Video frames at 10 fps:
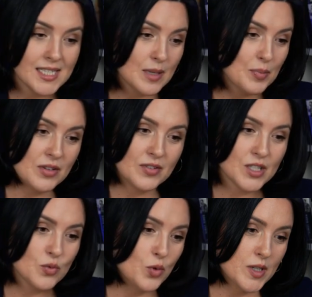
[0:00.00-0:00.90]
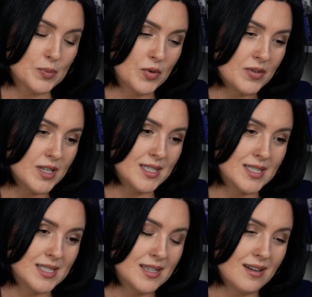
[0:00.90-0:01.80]
Is the previous war
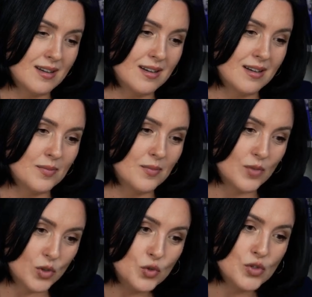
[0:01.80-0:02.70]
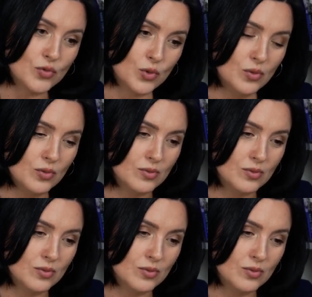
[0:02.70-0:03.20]
experience useful?